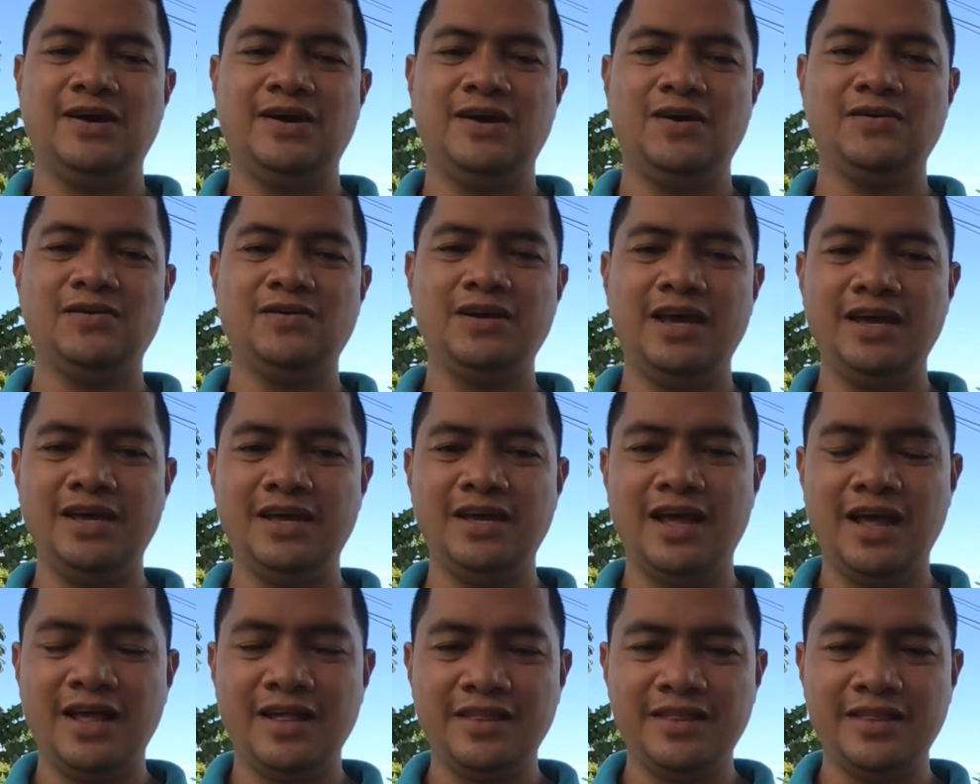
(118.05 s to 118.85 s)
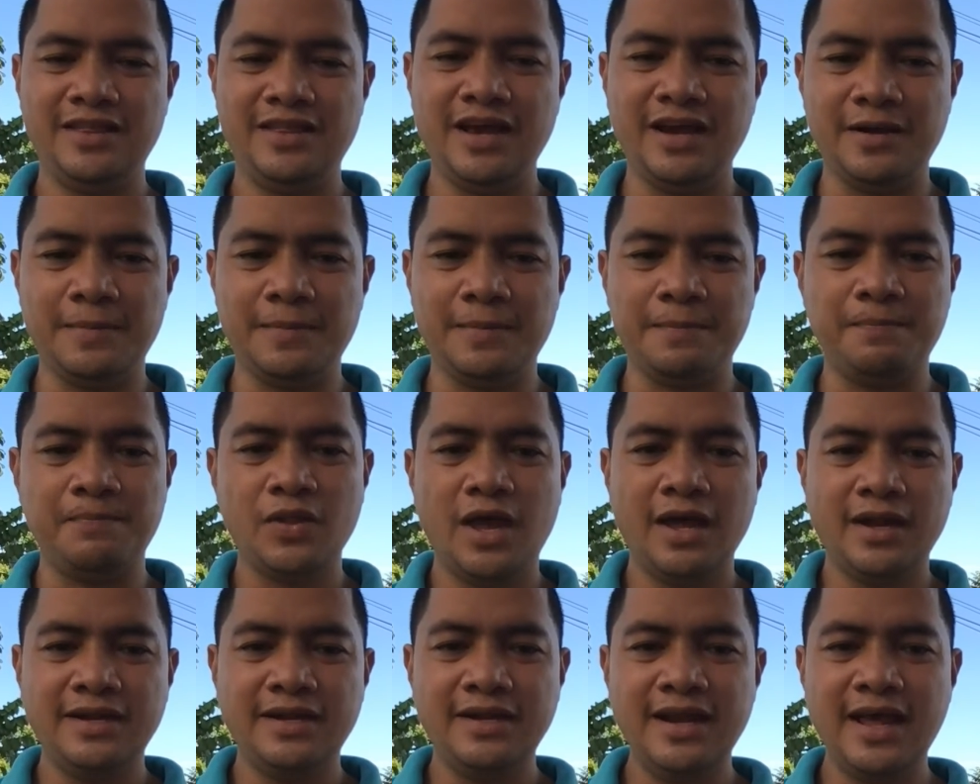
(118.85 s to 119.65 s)
Okay, there.
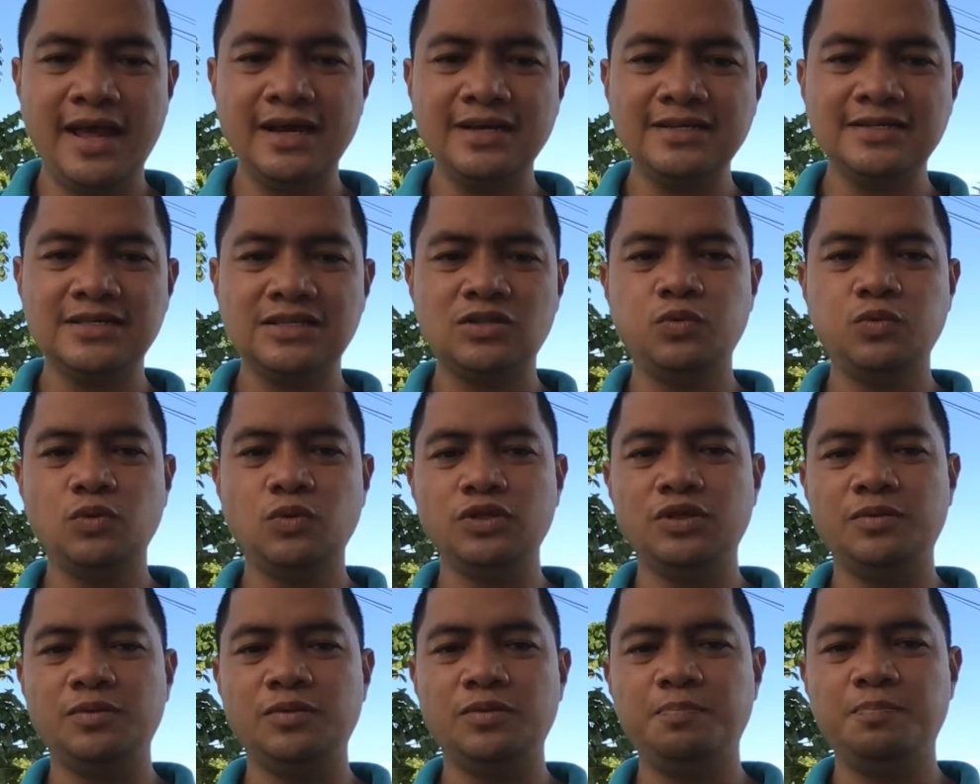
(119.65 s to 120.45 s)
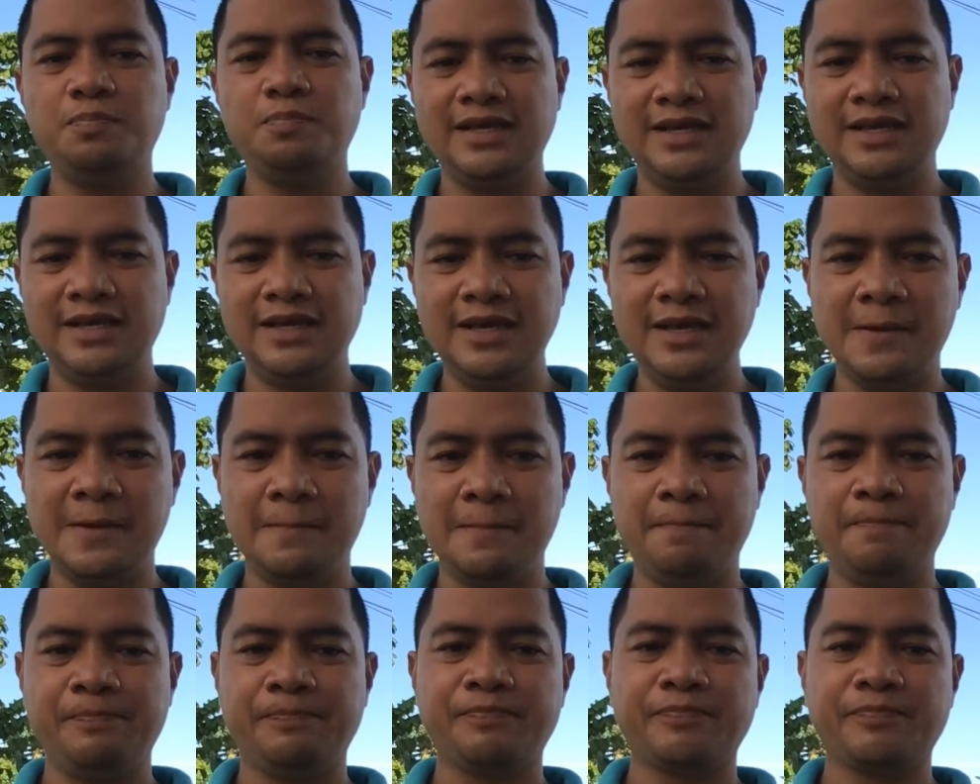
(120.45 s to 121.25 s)
Next would be
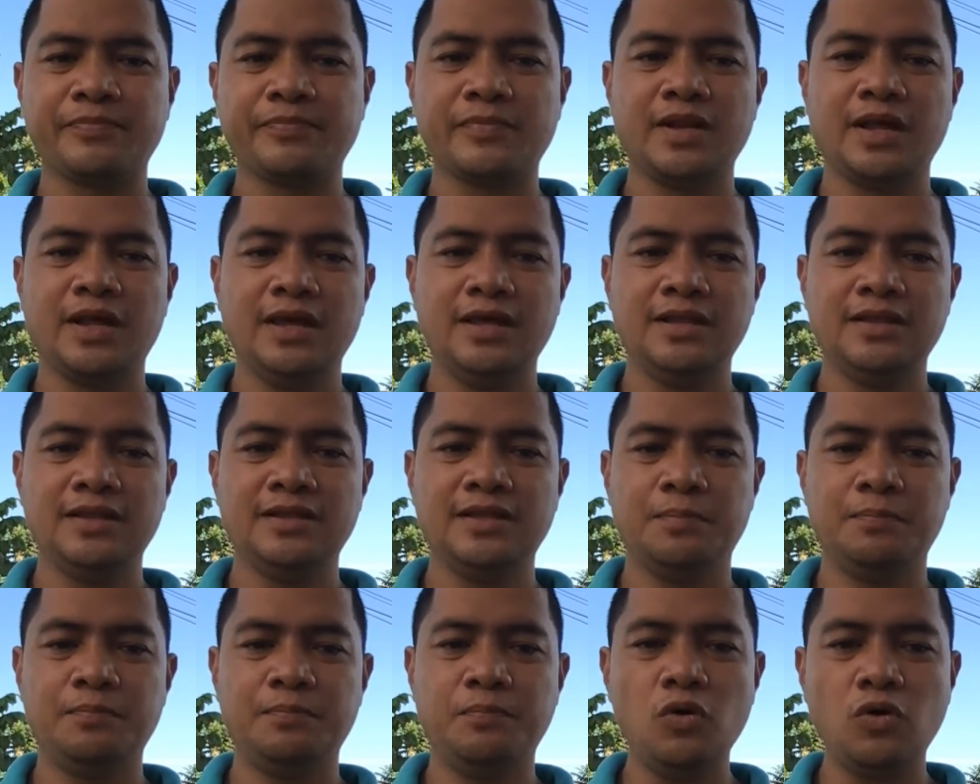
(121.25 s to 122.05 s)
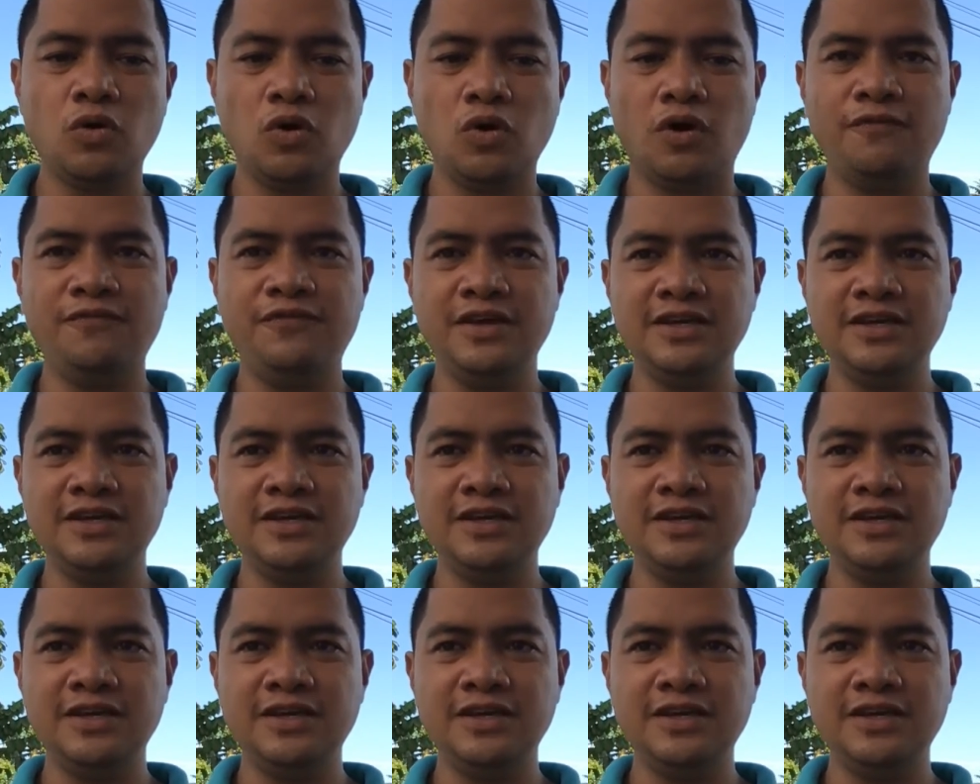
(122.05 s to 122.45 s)
the Book of